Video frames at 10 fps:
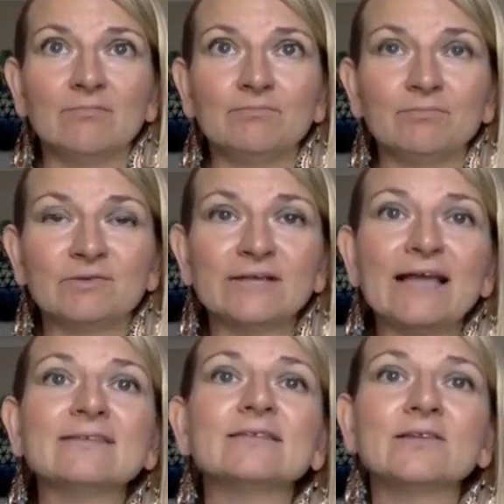
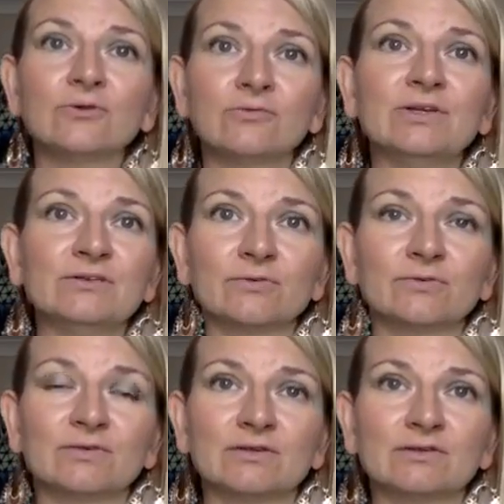Scarcity of
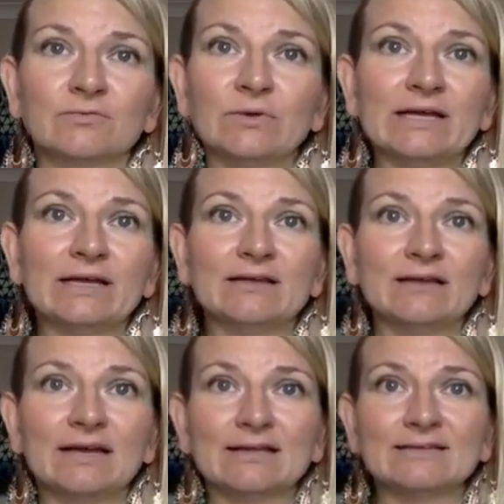resources. When
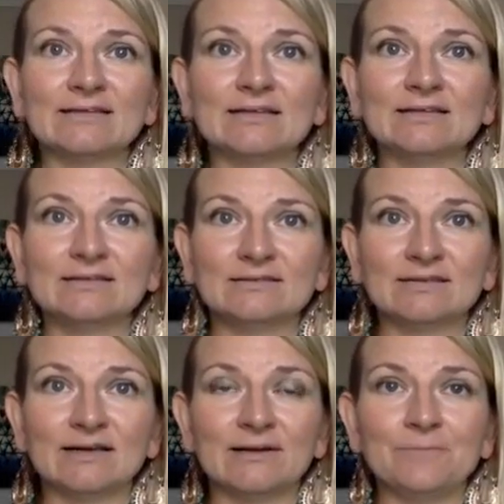I studied
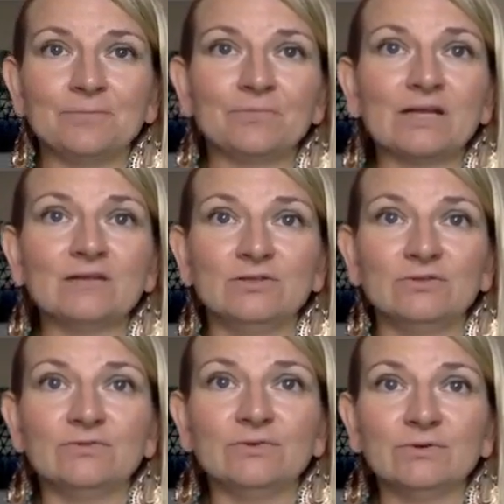at
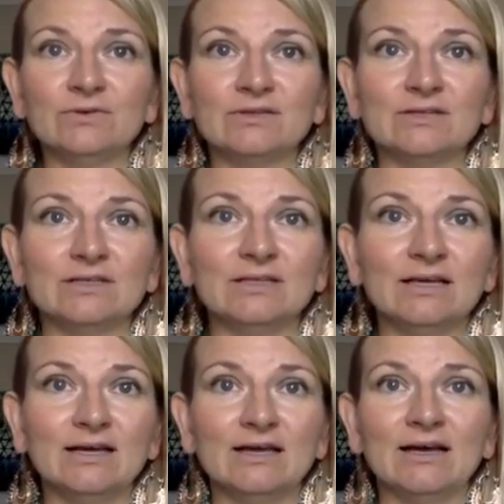university,
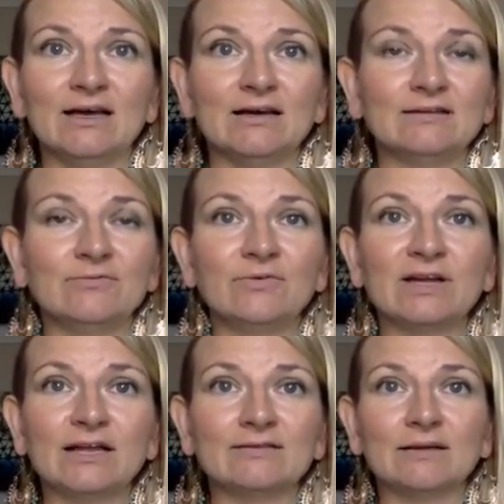different
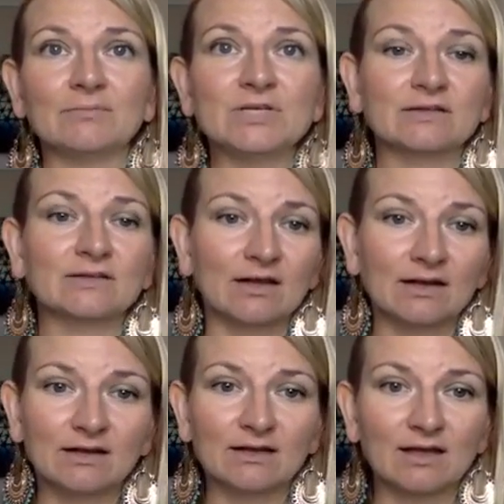subjects like
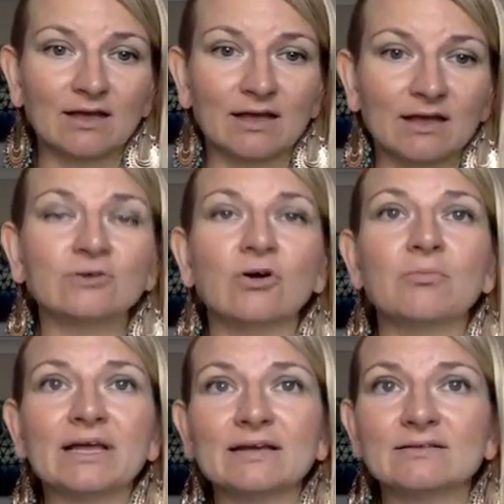
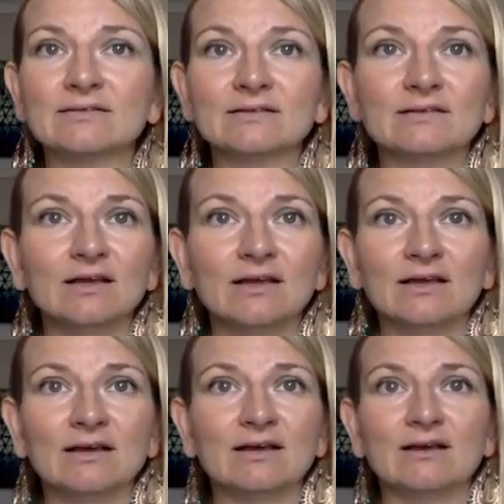economics and
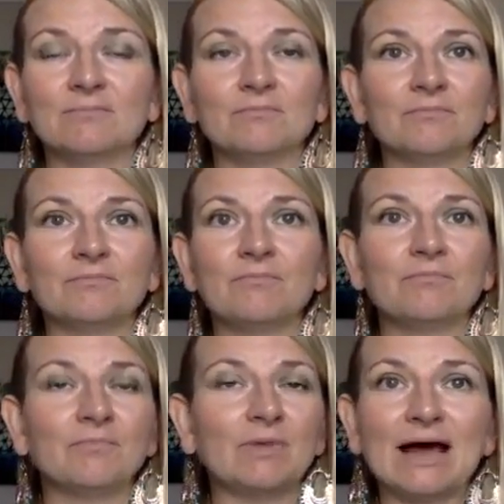
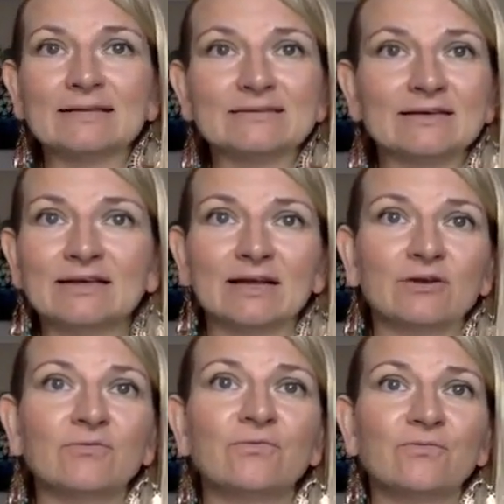other kind of